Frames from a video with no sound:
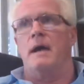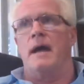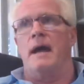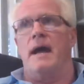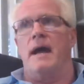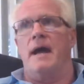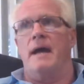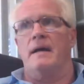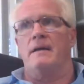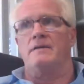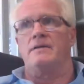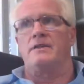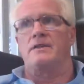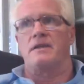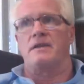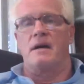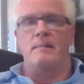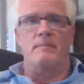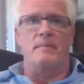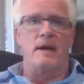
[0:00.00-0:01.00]
And
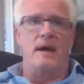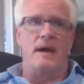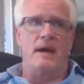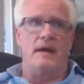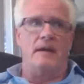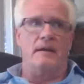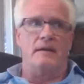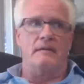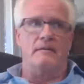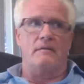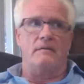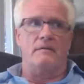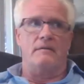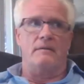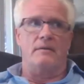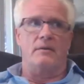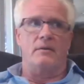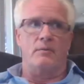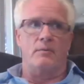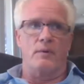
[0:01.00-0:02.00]
someday
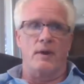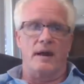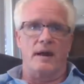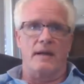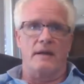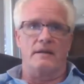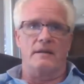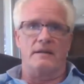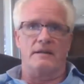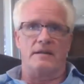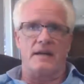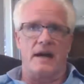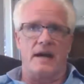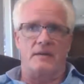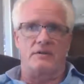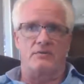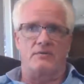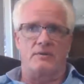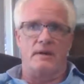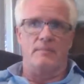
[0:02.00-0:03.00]
the
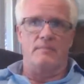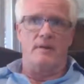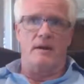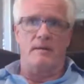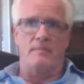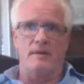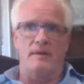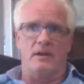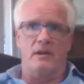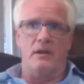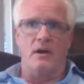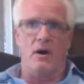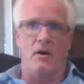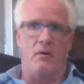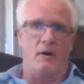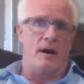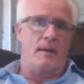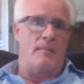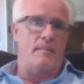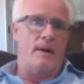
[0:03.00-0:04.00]
tax rate may be
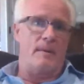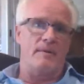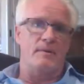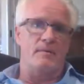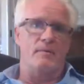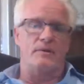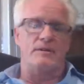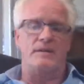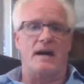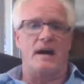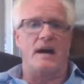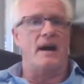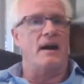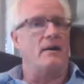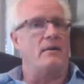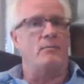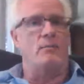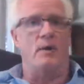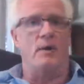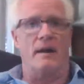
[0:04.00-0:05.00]
lower. I might be
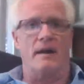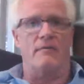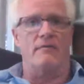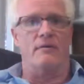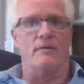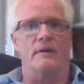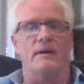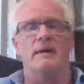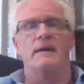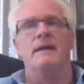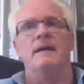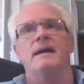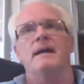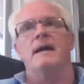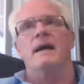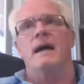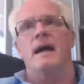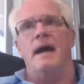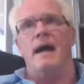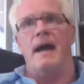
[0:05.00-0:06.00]
retired, whatever.
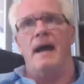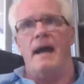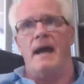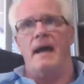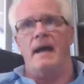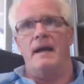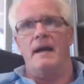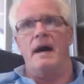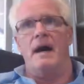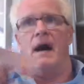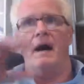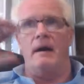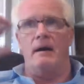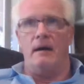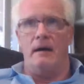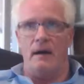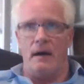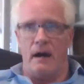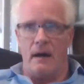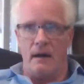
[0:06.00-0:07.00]
And
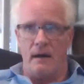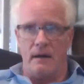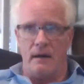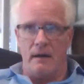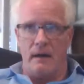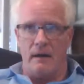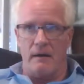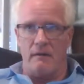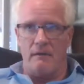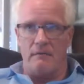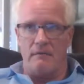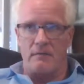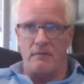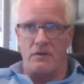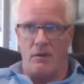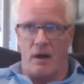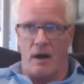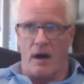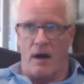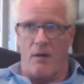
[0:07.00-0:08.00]

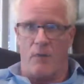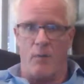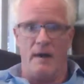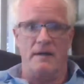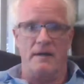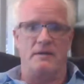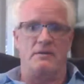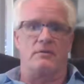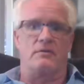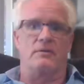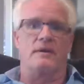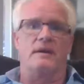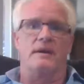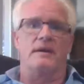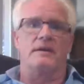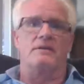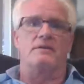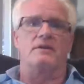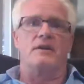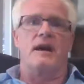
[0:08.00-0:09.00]
so I'll wait till
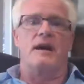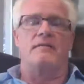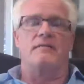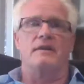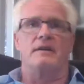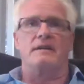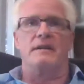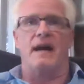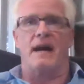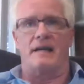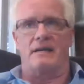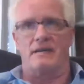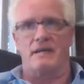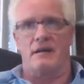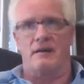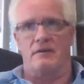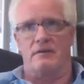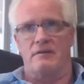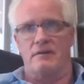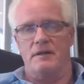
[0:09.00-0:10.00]
then to have the tax
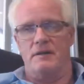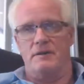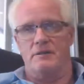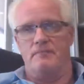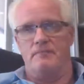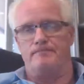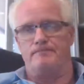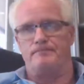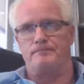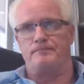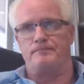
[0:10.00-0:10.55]
calculation.